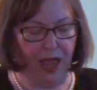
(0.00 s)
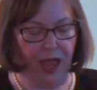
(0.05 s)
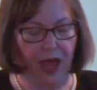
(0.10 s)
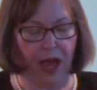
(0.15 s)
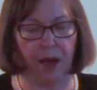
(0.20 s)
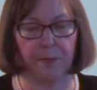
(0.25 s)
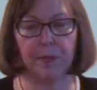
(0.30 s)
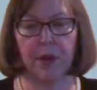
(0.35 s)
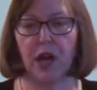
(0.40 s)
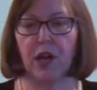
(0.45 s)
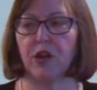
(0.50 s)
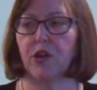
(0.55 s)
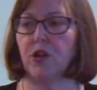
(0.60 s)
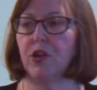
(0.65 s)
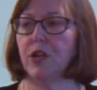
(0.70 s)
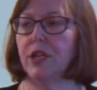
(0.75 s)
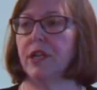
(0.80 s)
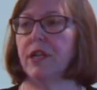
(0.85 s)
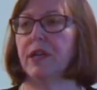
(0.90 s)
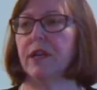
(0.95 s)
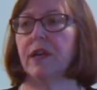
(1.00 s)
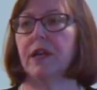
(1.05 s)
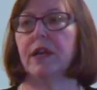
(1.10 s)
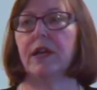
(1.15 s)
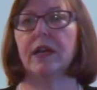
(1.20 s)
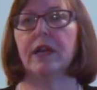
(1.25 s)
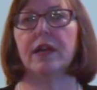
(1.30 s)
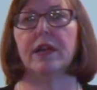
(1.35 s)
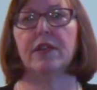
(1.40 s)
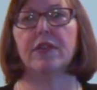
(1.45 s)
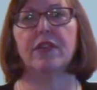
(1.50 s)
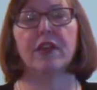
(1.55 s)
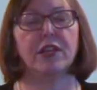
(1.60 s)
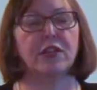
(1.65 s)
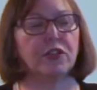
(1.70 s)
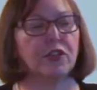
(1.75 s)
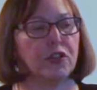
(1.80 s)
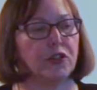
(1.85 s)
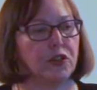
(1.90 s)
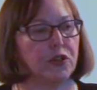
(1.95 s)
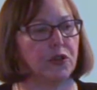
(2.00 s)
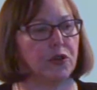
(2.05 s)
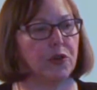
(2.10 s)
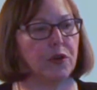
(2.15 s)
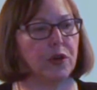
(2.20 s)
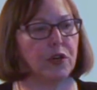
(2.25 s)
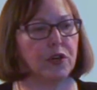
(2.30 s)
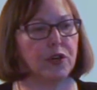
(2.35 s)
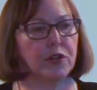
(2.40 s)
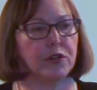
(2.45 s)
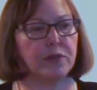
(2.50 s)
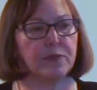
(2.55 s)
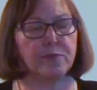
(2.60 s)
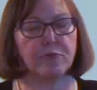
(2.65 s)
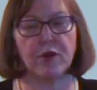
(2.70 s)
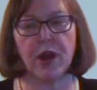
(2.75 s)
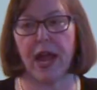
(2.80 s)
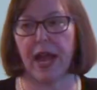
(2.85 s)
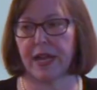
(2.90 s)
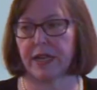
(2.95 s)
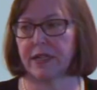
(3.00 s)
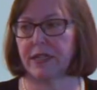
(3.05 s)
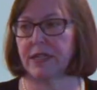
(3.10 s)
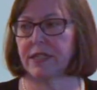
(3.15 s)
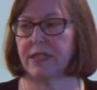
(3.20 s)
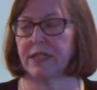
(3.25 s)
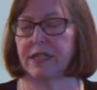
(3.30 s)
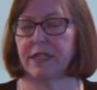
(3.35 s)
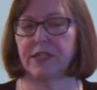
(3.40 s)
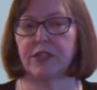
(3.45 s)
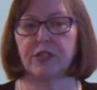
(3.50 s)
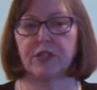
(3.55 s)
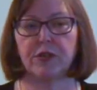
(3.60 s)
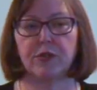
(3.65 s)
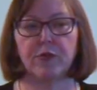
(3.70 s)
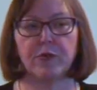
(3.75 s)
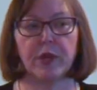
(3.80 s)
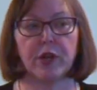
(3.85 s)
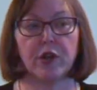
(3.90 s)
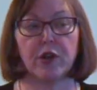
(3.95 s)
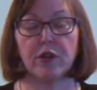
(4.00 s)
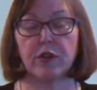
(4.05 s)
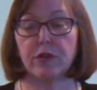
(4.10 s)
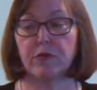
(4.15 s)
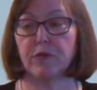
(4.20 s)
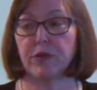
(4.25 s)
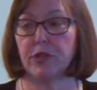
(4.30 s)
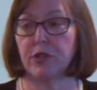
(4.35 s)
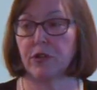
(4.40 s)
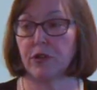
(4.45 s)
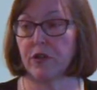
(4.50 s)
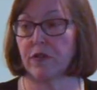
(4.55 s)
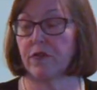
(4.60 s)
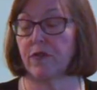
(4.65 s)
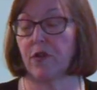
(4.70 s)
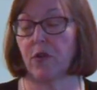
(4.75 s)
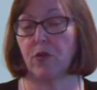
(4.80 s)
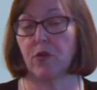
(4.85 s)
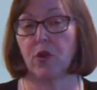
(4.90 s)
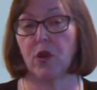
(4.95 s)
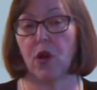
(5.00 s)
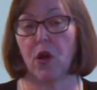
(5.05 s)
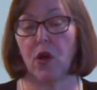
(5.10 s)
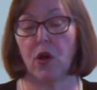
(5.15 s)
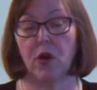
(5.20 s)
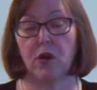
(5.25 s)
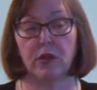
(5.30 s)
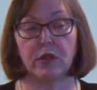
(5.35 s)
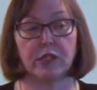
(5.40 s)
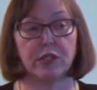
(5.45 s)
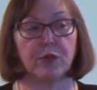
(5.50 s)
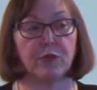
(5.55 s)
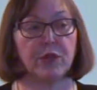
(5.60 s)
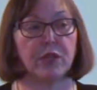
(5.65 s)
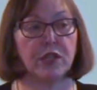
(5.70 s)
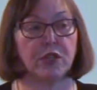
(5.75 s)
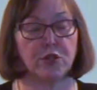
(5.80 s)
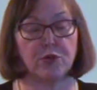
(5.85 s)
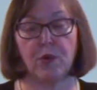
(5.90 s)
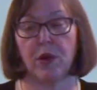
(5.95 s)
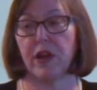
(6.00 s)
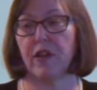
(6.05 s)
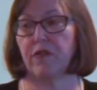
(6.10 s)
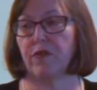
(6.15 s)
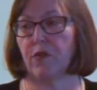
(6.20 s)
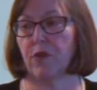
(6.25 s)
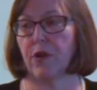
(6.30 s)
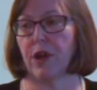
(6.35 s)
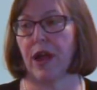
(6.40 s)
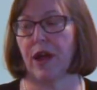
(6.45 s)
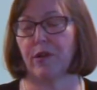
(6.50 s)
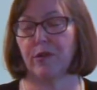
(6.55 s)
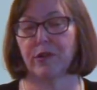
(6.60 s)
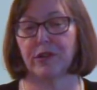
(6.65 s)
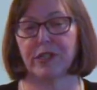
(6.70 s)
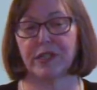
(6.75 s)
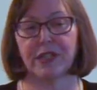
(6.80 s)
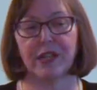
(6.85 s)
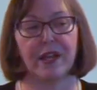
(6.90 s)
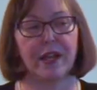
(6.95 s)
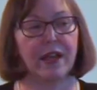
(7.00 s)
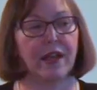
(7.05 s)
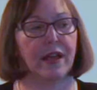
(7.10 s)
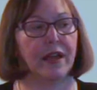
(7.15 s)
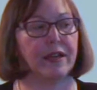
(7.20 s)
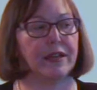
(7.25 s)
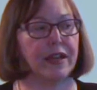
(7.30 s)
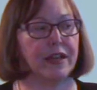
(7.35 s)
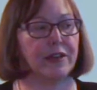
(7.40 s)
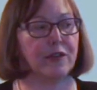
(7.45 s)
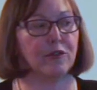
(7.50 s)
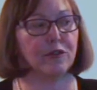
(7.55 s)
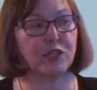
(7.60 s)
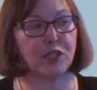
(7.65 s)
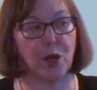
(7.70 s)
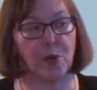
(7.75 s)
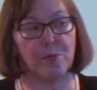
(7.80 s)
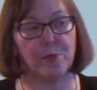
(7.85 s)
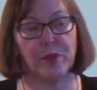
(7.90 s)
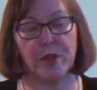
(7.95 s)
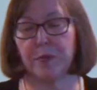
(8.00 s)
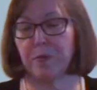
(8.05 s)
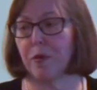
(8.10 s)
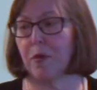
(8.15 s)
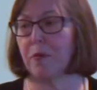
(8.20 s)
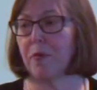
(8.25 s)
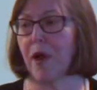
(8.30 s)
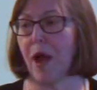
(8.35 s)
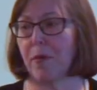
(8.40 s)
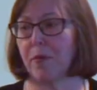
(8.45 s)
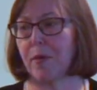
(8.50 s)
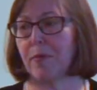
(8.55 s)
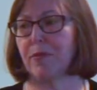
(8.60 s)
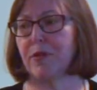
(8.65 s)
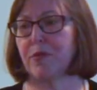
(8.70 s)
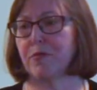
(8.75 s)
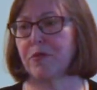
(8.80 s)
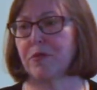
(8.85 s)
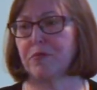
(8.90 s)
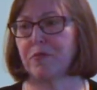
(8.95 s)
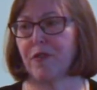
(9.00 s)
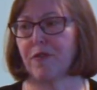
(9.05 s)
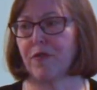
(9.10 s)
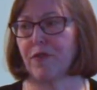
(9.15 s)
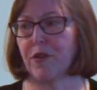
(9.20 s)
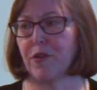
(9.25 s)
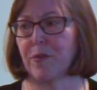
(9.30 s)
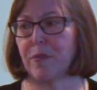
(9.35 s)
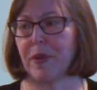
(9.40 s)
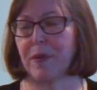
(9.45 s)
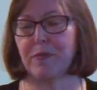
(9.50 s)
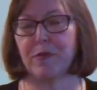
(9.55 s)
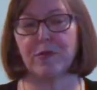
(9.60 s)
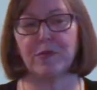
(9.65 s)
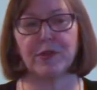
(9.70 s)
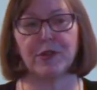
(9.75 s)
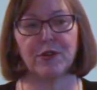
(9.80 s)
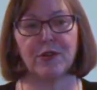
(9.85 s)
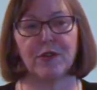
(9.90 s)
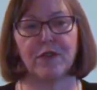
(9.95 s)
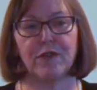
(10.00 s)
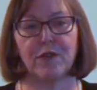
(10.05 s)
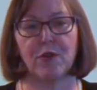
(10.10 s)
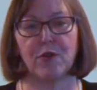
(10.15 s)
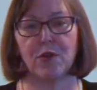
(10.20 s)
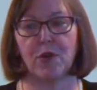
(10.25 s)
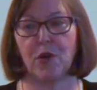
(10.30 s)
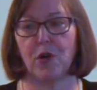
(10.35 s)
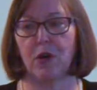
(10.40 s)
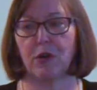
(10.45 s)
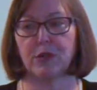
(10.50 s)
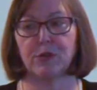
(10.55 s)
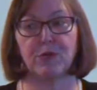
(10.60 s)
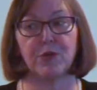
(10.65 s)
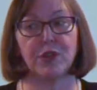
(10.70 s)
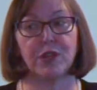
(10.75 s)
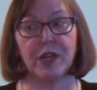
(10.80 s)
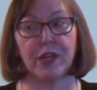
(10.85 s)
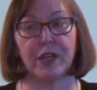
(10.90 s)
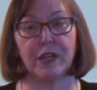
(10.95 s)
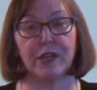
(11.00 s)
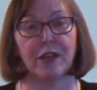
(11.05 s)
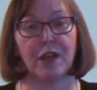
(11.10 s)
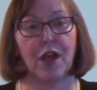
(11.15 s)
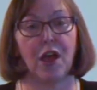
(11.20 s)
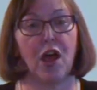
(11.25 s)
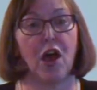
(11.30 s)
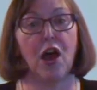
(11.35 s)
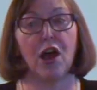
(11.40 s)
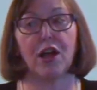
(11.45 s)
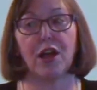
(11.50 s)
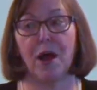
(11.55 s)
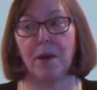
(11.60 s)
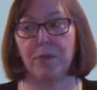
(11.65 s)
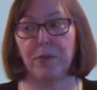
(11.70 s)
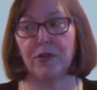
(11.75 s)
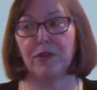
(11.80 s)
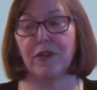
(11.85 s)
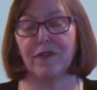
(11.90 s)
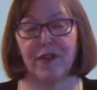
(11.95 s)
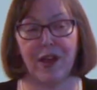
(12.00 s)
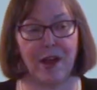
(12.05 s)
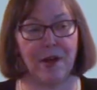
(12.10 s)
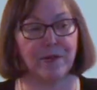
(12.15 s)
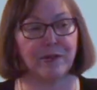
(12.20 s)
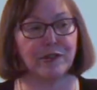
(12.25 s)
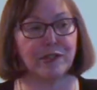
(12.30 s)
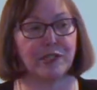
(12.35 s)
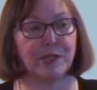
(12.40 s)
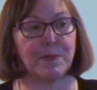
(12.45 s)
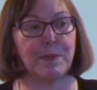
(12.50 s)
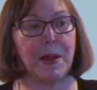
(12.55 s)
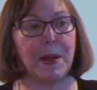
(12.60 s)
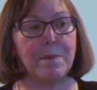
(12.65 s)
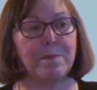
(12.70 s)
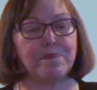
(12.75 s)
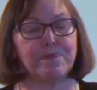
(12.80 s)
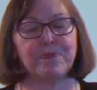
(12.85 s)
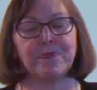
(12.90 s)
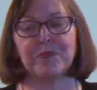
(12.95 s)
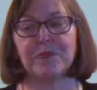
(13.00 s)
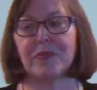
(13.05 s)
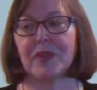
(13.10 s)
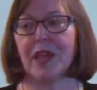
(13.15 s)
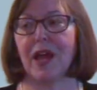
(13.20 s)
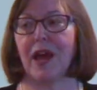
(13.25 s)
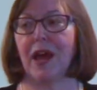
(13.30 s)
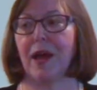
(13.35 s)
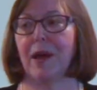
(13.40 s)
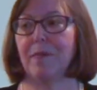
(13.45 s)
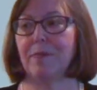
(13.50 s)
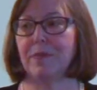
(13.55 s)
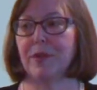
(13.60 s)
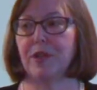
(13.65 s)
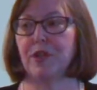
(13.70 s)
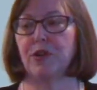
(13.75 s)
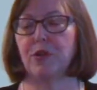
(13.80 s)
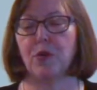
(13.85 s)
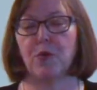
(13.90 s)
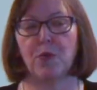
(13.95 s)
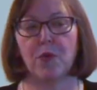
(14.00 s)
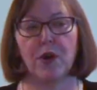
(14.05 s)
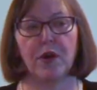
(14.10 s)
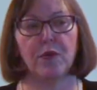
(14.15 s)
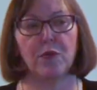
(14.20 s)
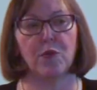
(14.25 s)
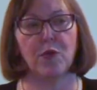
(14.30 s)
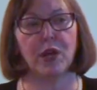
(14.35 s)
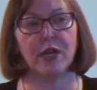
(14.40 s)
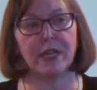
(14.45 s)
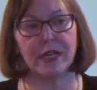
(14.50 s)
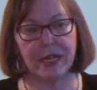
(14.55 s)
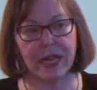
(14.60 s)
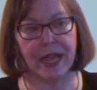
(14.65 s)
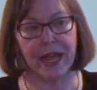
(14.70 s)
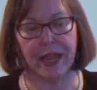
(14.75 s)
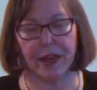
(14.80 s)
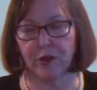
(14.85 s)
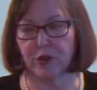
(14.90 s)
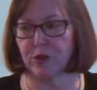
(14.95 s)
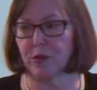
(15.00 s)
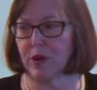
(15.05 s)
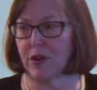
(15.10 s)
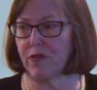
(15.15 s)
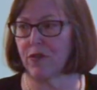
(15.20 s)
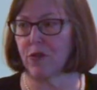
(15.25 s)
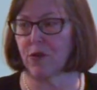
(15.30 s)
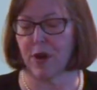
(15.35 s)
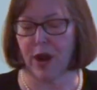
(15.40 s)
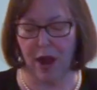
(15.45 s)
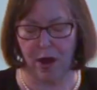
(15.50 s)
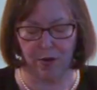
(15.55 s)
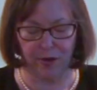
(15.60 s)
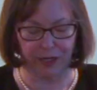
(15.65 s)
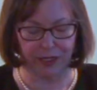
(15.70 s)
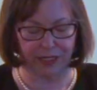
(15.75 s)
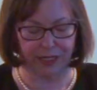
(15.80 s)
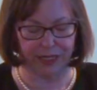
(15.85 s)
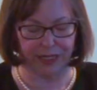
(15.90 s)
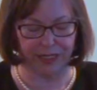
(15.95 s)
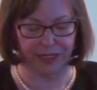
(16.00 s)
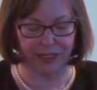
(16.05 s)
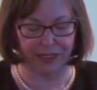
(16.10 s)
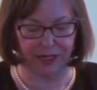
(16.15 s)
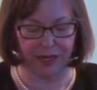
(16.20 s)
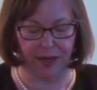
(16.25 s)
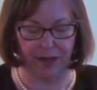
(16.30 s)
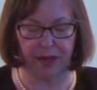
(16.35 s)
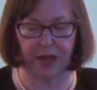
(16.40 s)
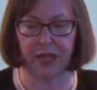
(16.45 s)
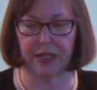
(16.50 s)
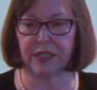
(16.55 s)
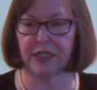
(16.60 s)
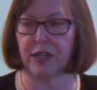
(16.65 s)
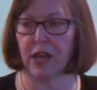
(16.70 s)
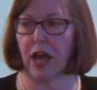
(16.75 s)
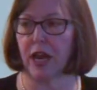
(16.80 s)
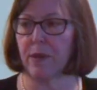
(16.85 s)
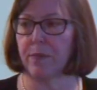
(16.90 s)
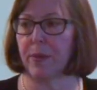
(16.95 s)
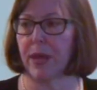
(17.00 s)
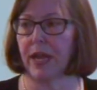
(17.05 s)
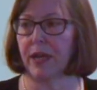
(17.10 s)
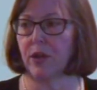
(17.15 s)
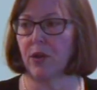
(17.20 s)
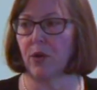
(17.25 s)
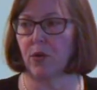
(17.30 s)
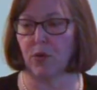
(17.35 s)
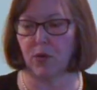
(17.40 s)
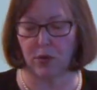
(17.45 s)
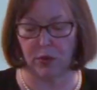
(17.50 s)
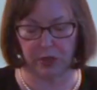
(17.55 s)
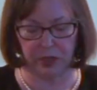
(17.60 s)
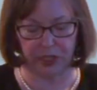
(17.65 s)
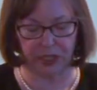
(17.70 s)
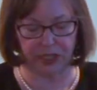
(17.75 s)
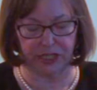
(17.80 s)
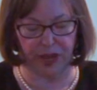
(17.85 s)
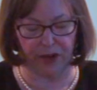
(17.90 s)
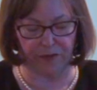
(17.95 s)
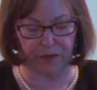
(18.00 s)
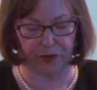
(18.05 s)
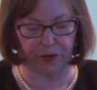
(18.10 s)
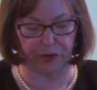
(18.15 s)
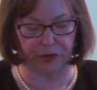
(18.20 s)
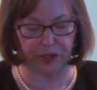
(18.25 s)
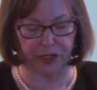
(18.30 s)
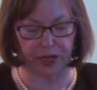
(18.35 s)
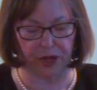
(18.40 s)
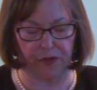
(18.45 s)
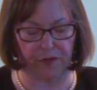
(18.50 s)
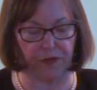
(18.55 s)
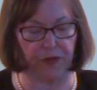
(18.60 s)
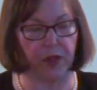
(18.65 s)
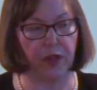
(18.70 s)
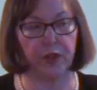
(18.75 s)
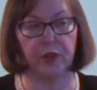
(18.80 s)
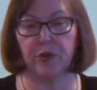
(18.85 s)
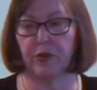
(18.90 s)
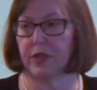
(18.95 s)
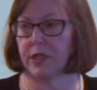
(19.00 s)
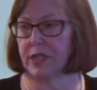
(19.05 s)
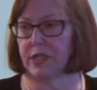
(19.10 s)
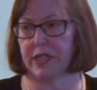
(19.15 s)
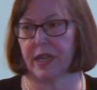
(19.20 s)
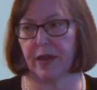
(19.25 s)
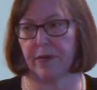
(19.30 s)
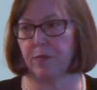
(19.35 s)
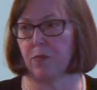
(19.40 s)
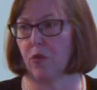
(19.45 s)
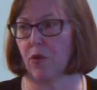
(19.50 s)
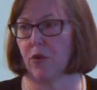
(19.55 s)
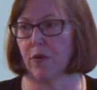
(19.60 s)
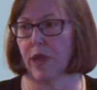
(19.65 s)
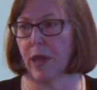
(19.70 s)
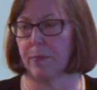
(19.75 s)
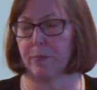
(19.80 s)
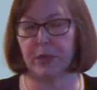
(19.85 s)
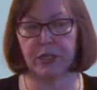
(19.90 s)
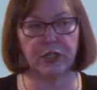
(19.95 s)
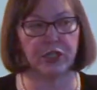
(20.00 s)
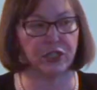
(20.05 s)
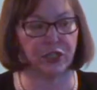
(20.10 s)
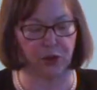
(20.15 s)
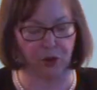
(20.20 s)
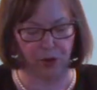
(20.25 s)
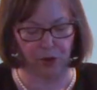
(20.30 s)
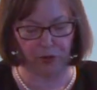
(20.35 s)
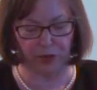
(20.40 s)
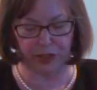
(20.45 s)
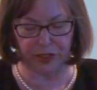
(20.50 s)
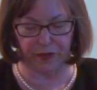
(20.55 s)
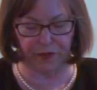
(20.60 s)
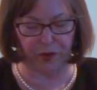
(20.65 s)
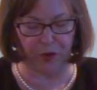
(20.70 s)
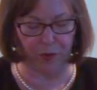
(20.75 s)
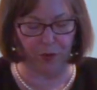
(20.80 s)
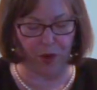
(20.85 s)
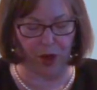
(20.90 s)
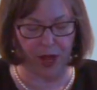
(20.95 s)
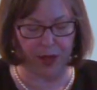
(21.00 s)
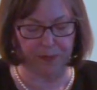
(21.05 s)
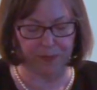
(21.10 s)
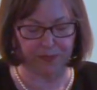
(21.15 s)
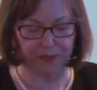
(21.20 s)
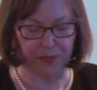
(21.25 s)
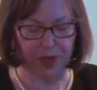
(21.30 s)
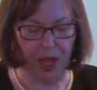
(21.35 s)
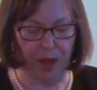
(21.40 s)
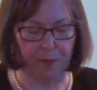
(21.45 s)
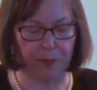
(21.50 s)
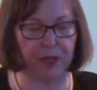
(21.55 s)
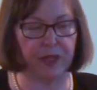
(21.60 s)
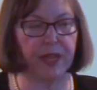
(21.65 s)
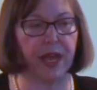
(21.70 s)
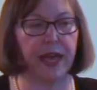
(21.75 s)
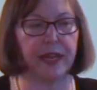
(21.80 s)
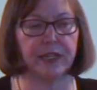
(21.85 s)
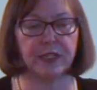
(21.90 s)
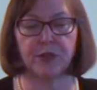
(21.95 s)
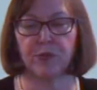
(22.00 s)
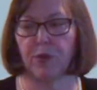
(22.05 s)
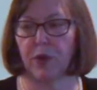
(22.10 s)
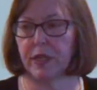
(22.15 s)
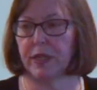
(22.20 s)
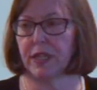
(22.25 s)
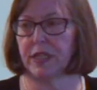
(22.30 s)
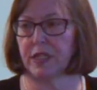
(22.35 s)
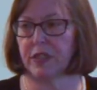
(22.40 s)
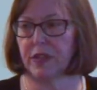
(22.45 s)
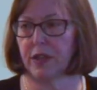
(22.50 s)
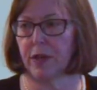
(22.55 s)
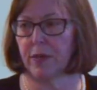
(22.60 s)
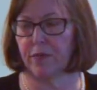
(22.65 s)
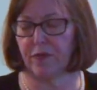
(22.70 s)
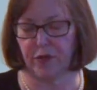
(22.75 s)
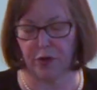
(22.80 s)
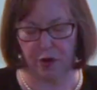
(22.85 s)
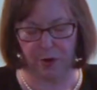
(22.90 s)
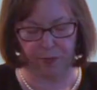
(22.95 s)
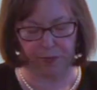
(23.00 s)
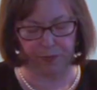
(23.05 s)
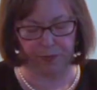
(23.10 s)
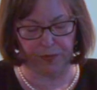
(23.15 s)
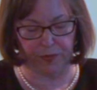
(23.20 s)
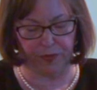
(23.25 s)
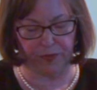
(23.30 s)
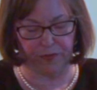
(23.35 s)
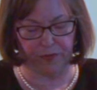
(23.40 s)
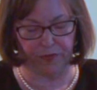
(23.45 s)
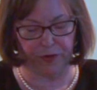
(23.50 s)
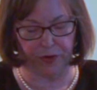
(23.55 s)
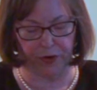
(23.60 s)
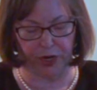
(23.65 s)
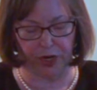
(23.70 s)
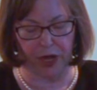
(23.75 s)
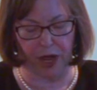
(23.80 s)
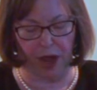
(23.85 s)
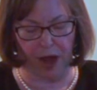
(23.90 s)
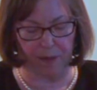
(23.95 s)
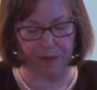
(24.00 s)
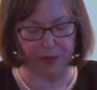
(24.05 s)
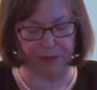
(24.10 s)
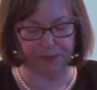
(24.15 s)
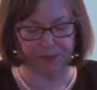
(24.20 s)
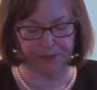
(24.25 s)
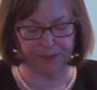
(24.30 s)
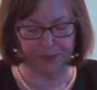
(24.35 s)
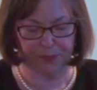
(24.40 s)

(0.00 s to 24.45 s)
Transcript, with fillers: Um, a good uh, thing to do, a good practice is to return phone calls within 24 hours. And I know some people probably would prefer people return phone calls within a couple of hours, but um, you know, one day or 24 hours is, uh, is not a bad goal to set for yourself. You can set more ambitious goals if you want, but that is one that's uh, very, very common.